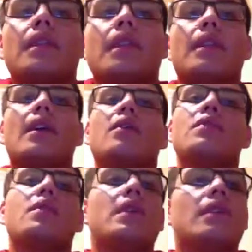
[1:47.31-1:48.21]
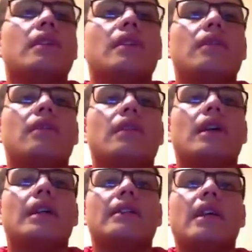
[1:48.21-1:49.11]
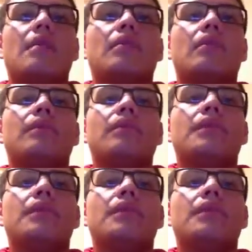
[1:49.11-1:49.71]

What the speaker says: Then they also gave an example